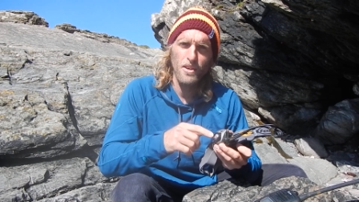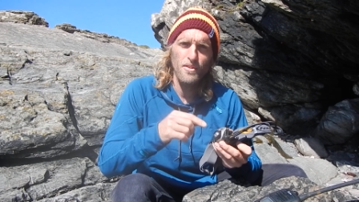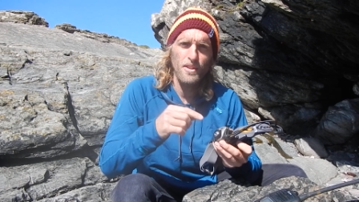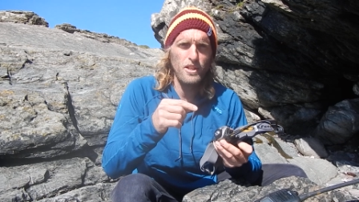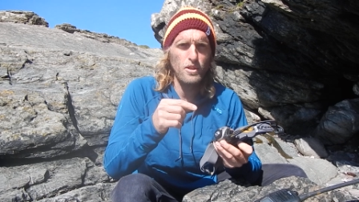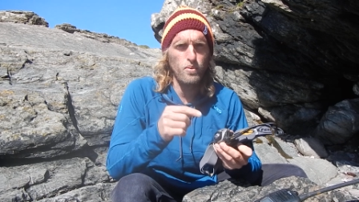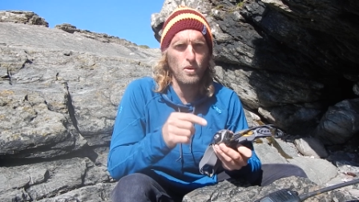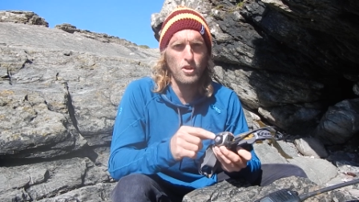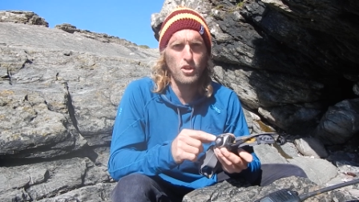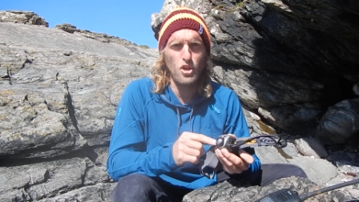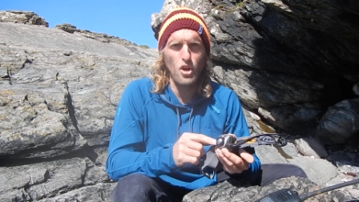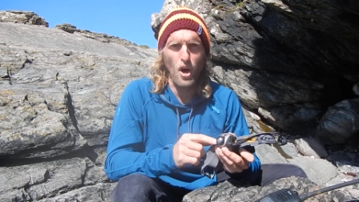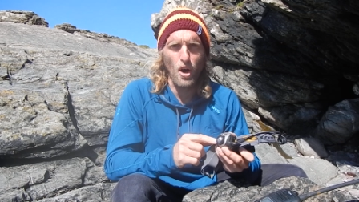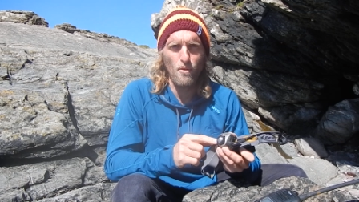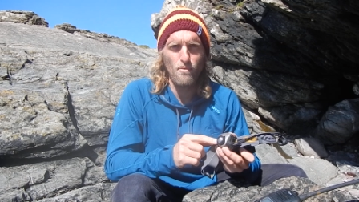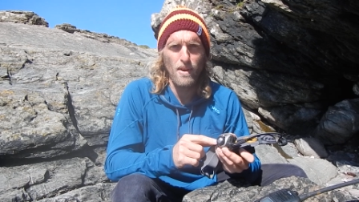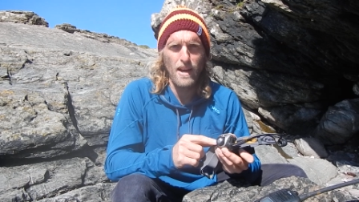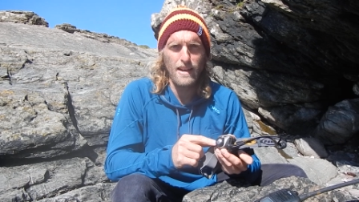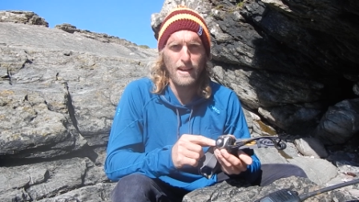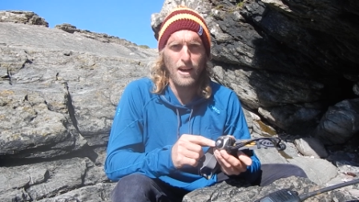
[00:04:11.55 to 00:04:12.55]
This one's got
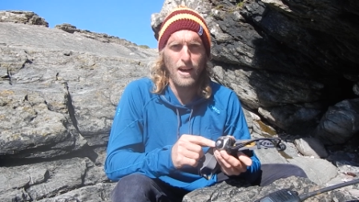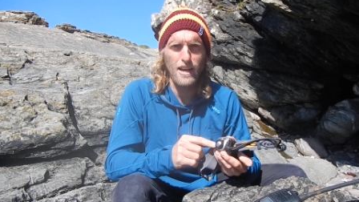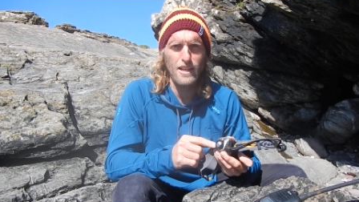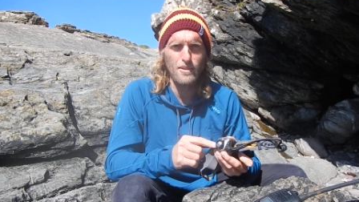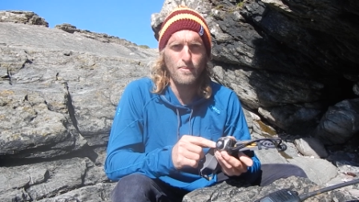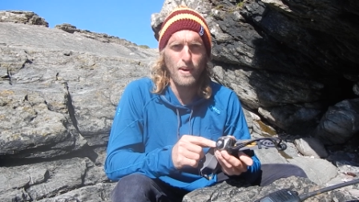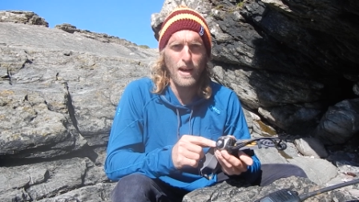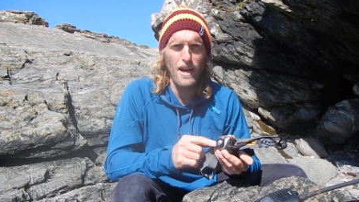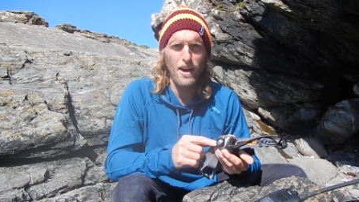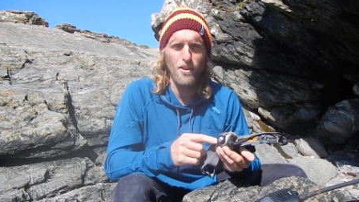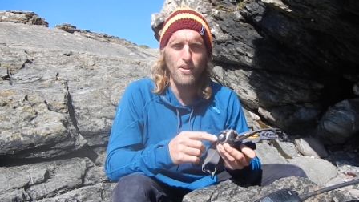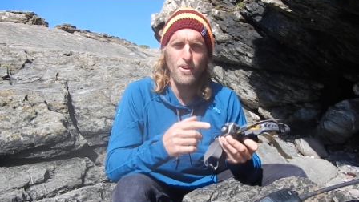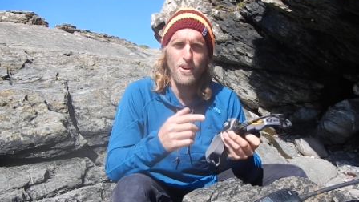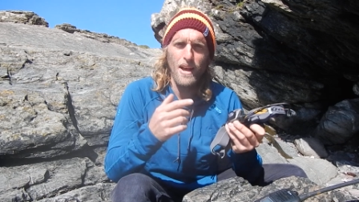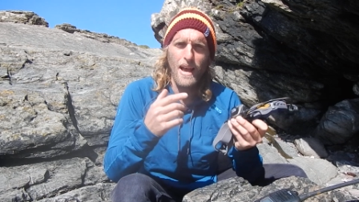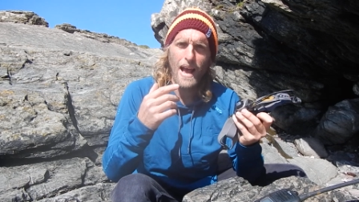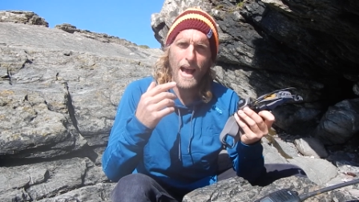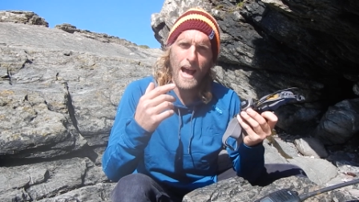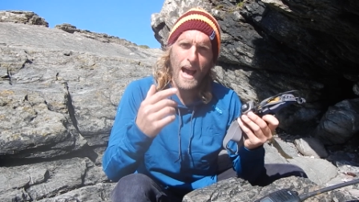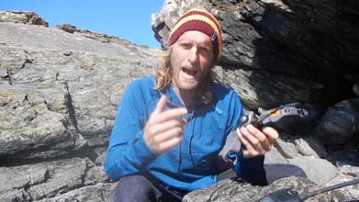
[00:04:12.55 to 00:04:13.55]
a red light as well,
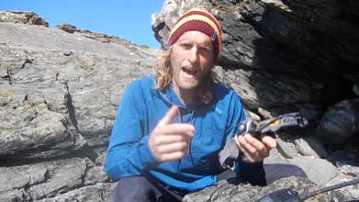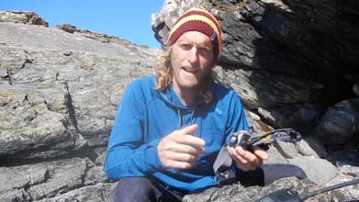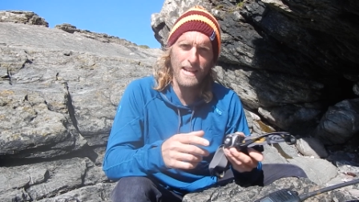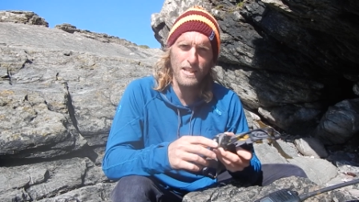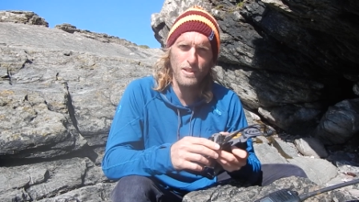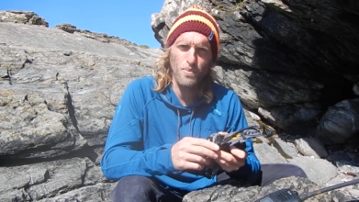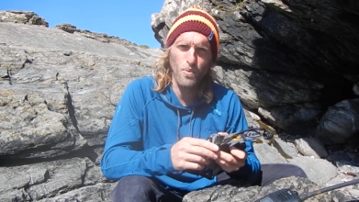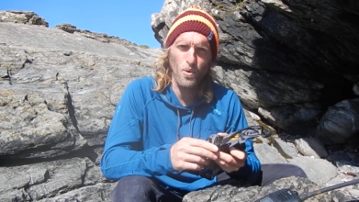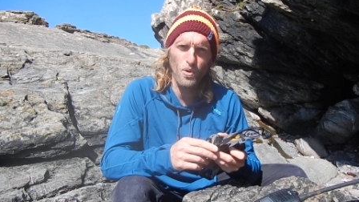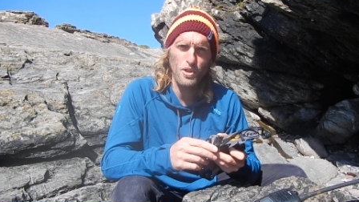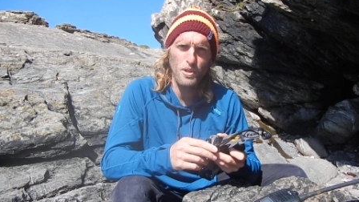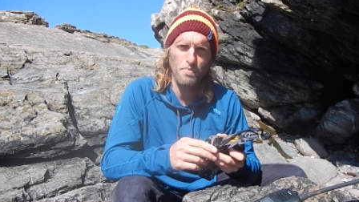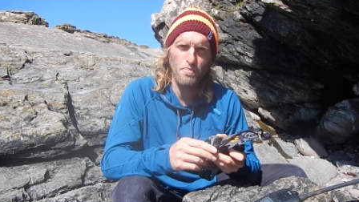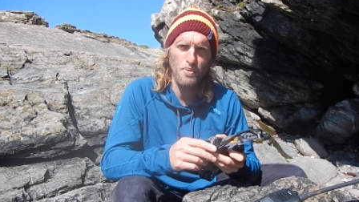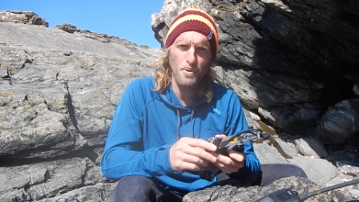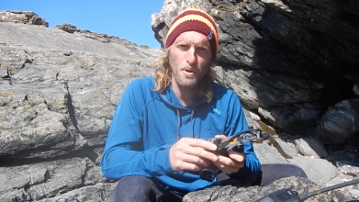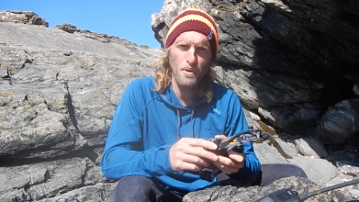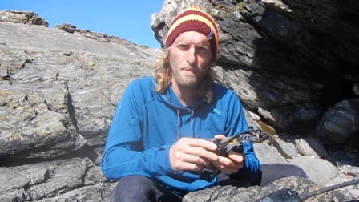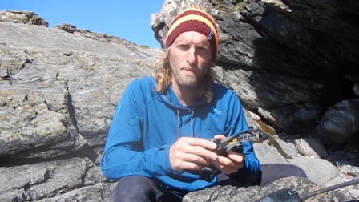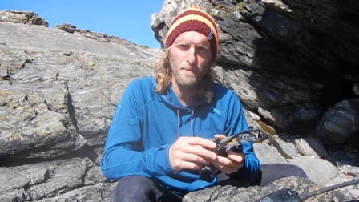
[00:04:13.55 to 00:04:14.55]
and it's
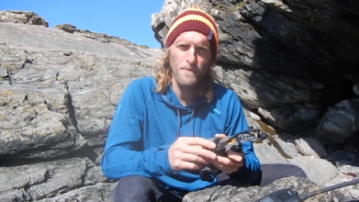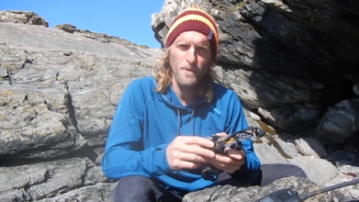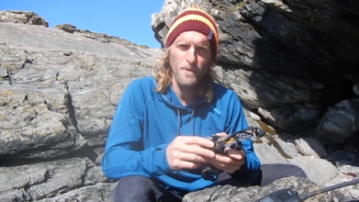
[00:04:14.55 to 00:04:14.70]
waterproof.